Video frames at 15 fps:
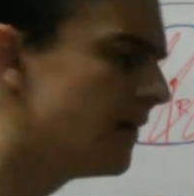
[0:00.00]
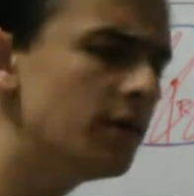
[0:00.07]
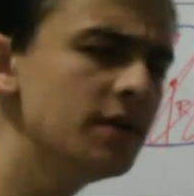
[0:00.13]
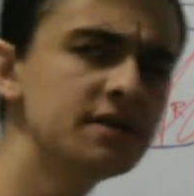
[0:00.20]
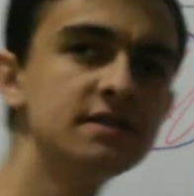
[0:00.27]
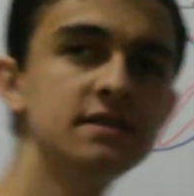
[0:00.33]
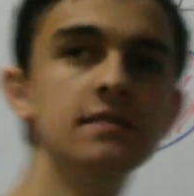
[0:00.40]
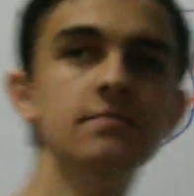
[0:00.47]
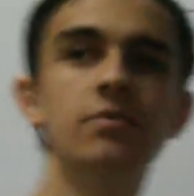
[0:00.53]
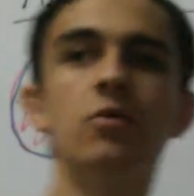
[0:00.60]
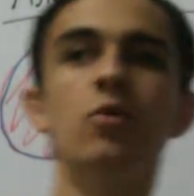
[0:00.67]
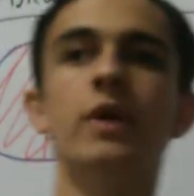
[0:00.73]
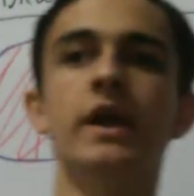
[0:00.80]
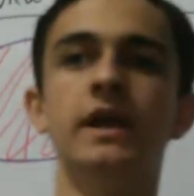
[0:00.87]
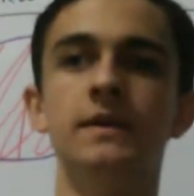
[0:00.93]
very
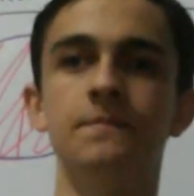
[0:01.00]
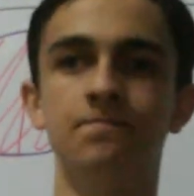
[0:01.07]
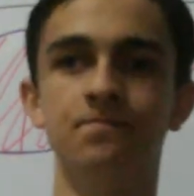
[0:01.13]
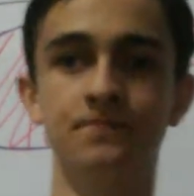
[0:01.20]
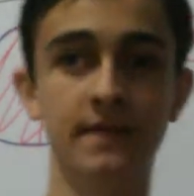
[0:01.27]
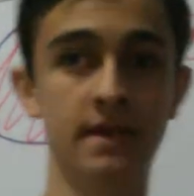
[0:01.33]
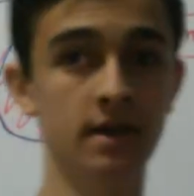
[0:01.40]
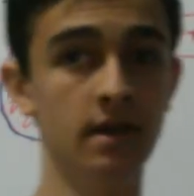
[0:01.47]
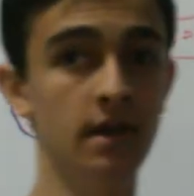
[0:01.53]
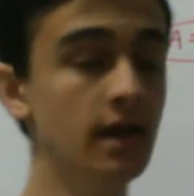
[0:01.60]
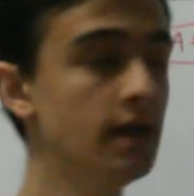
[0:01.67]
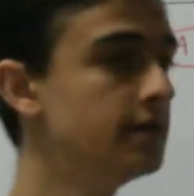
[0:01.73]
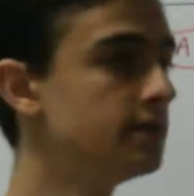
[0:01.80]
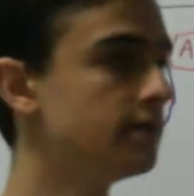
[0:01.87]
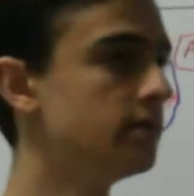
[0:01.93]
simple way.
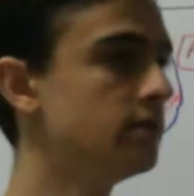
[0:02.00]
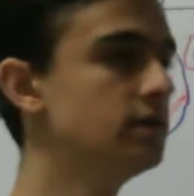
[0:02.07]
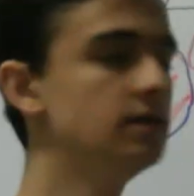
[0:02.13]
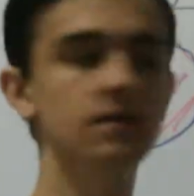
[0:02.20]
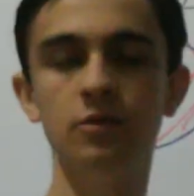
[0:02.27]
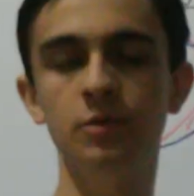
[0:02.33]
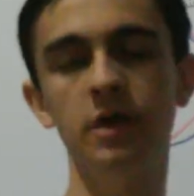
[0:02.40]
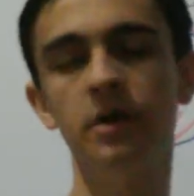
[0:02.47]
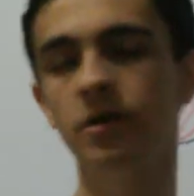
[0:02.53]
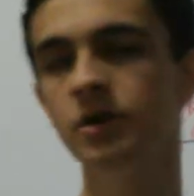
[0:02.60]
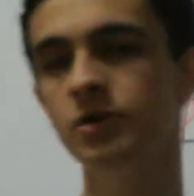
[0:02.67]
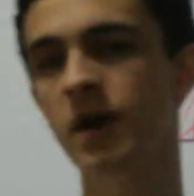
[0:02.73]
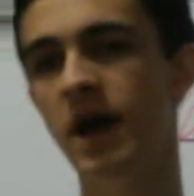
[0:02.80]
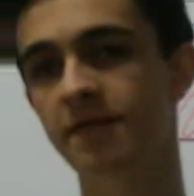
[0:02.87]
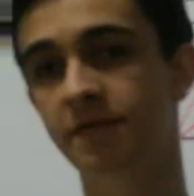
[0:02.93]
And we are
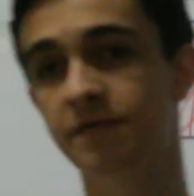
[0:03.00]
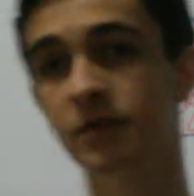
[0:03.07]
going to have